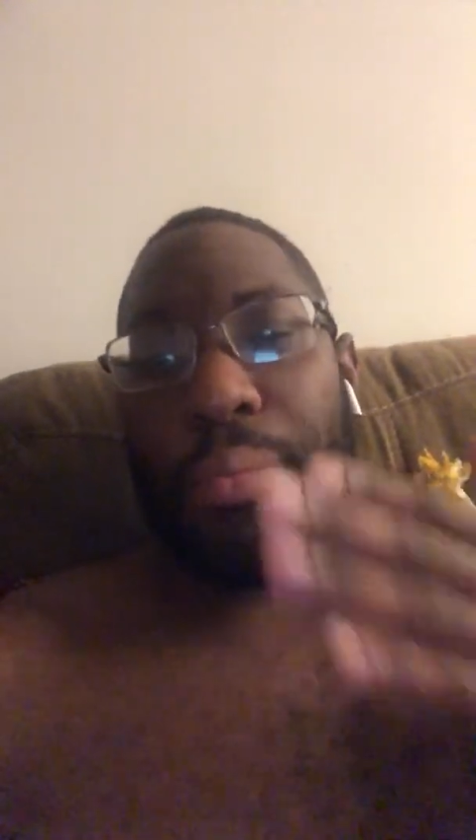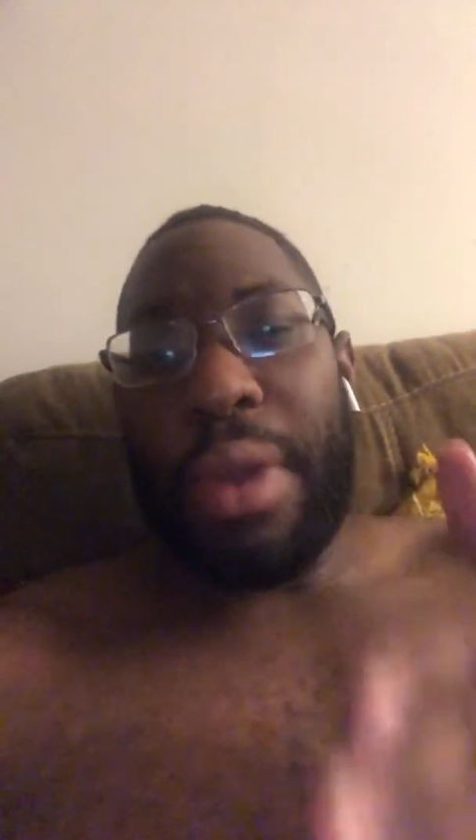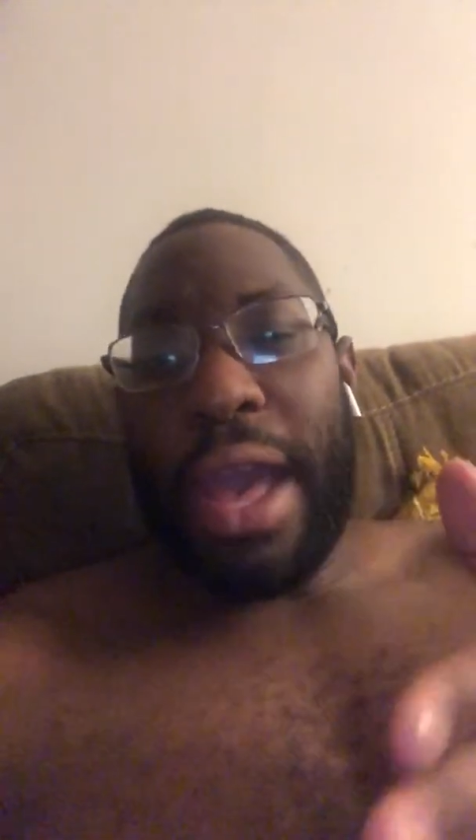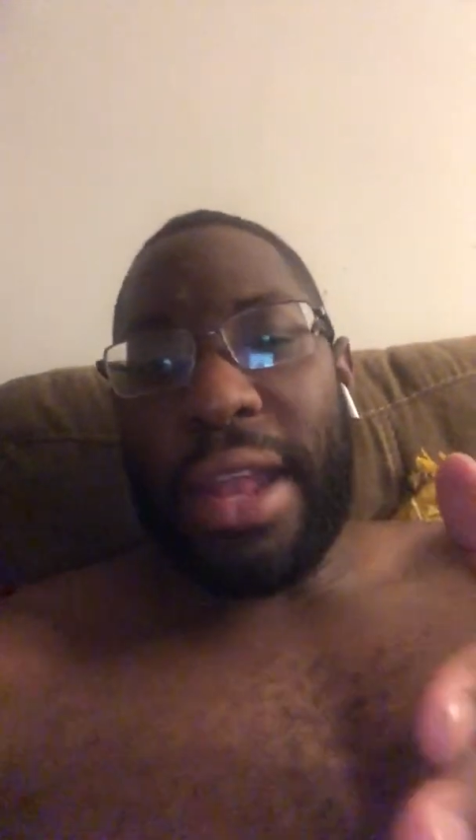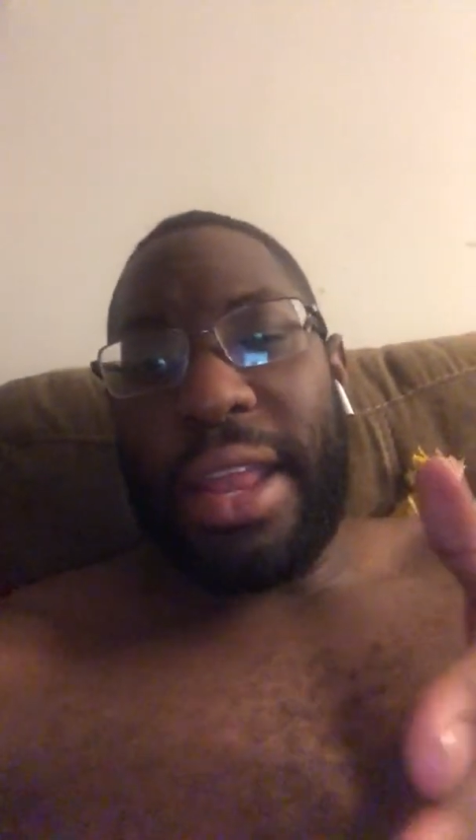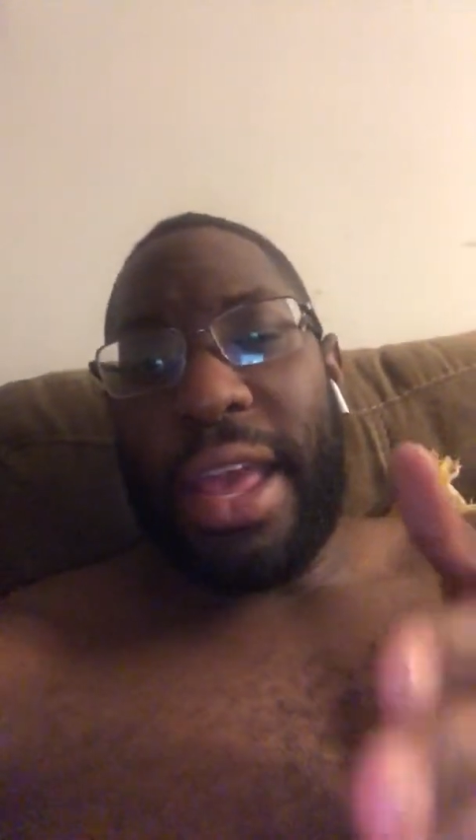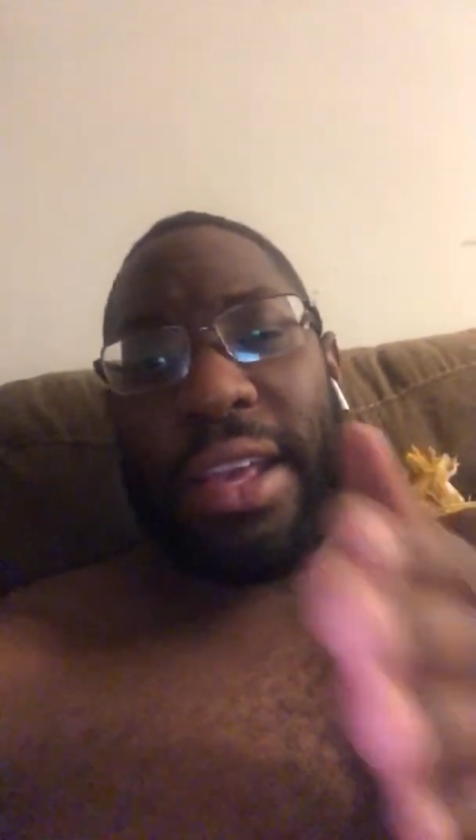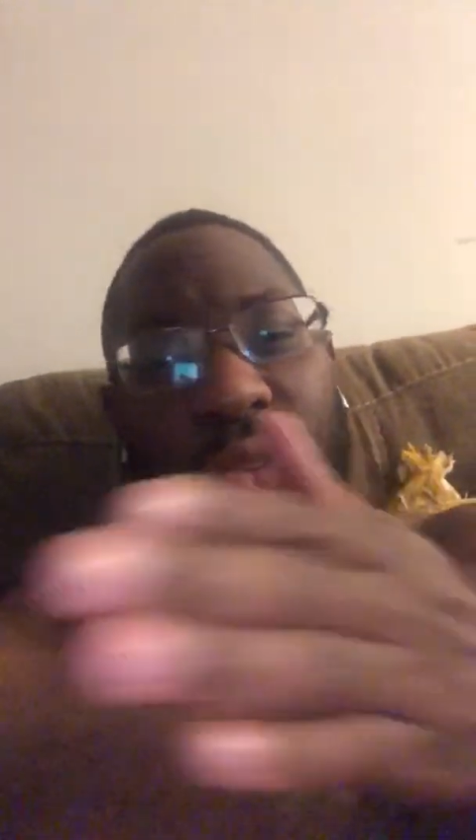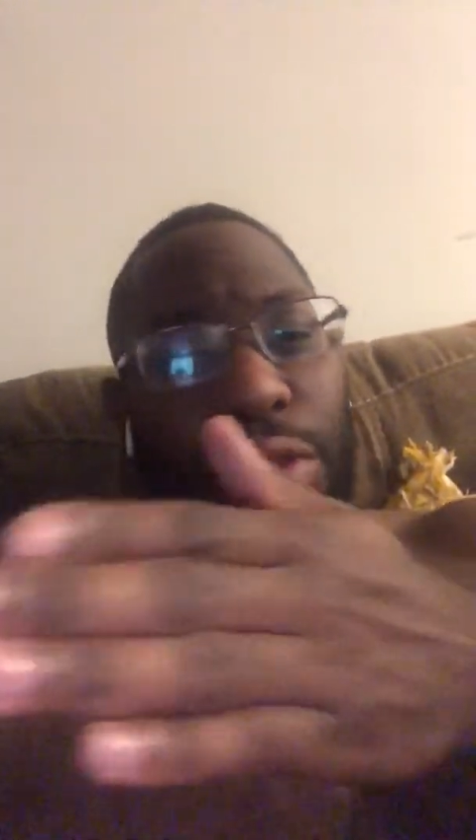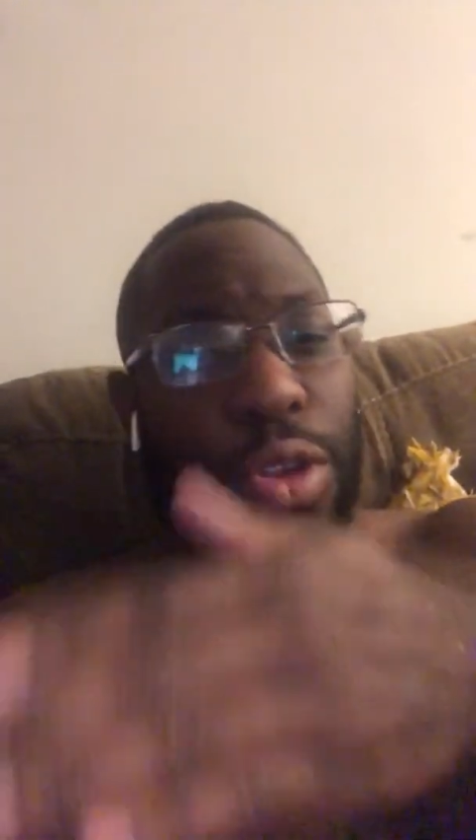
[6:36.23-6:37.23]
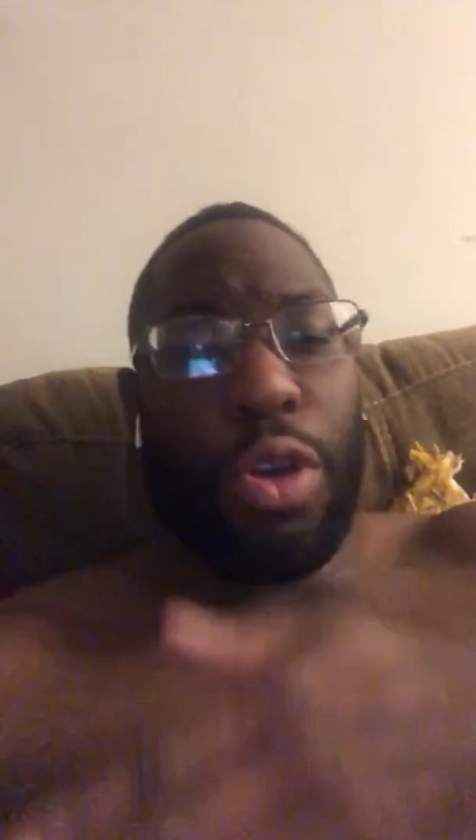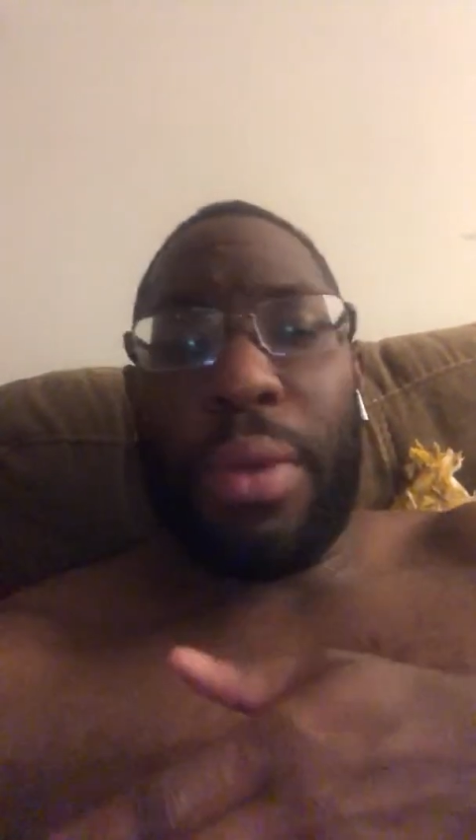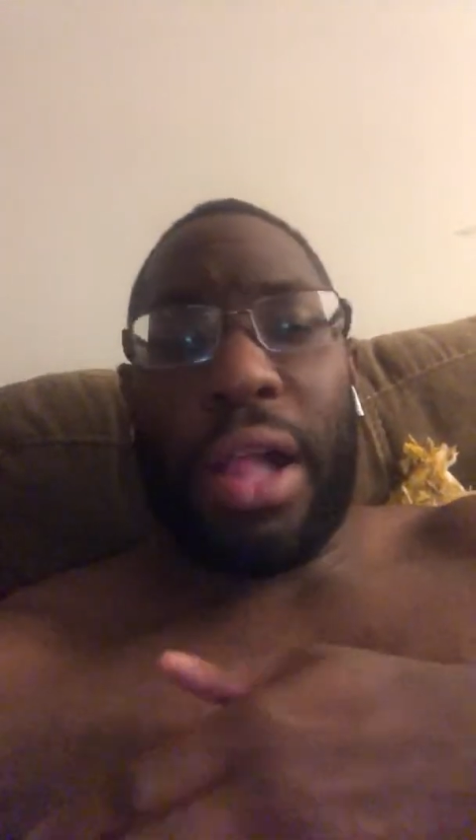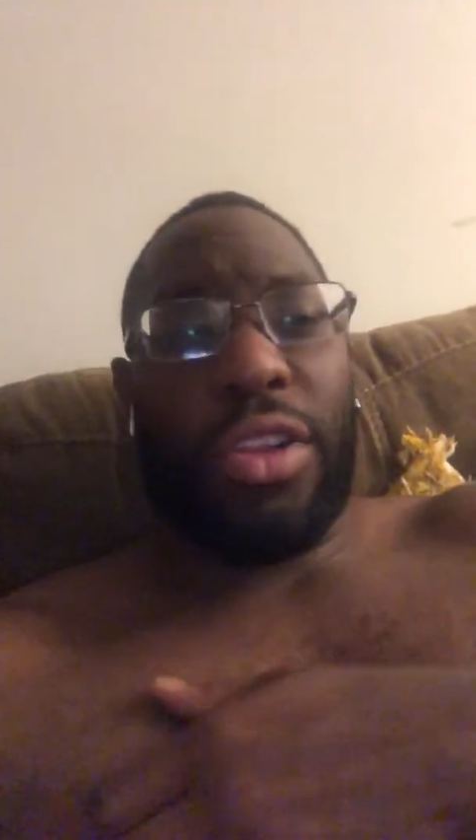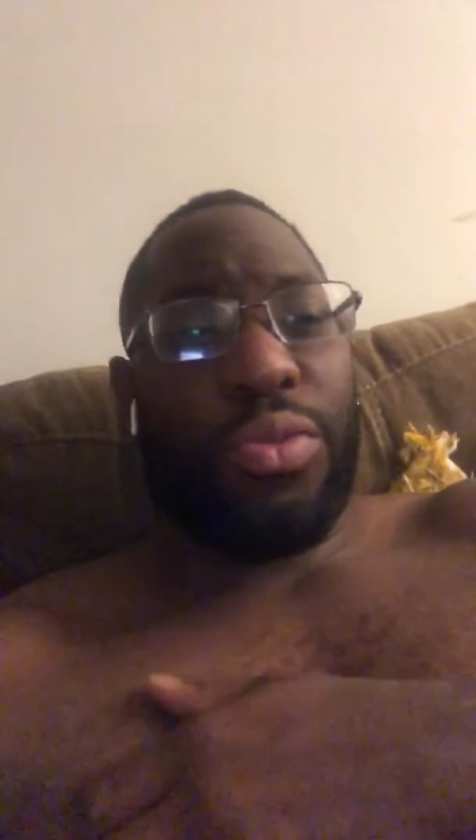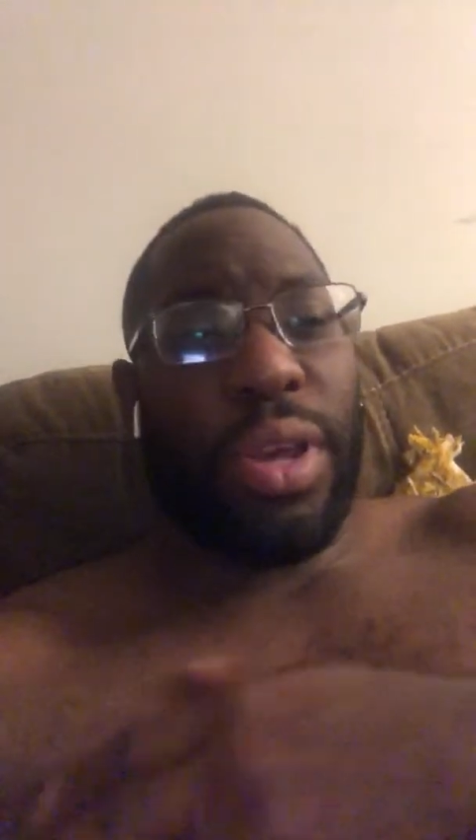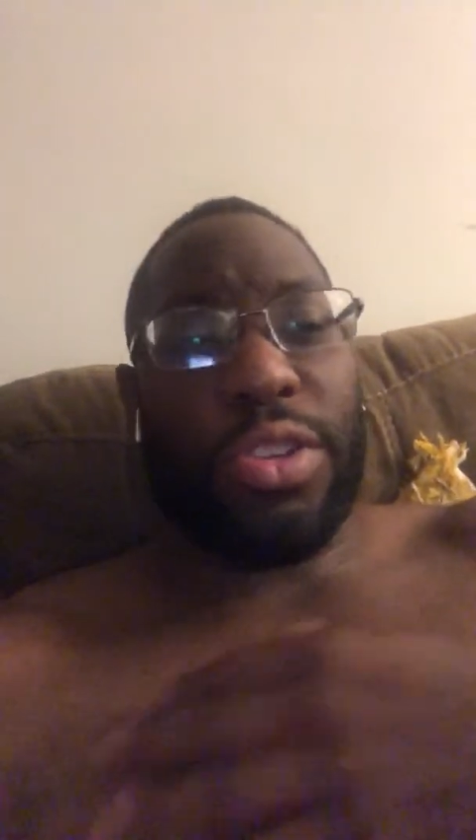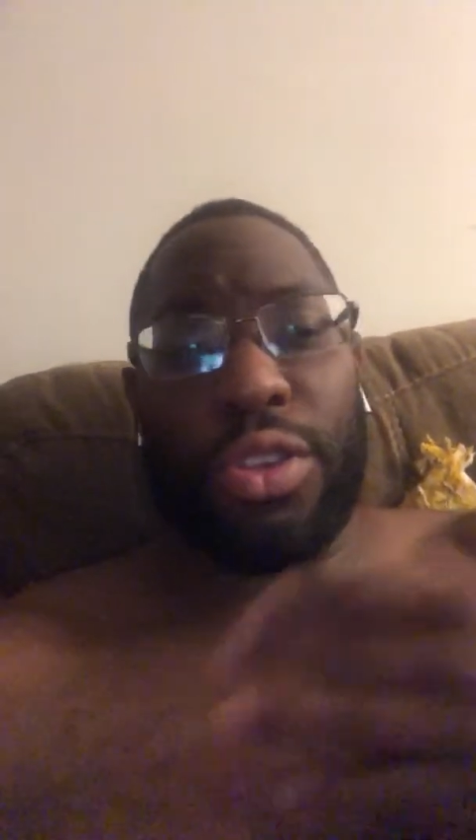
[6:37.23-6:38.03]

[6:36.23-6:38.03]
bad days or low mileage weeks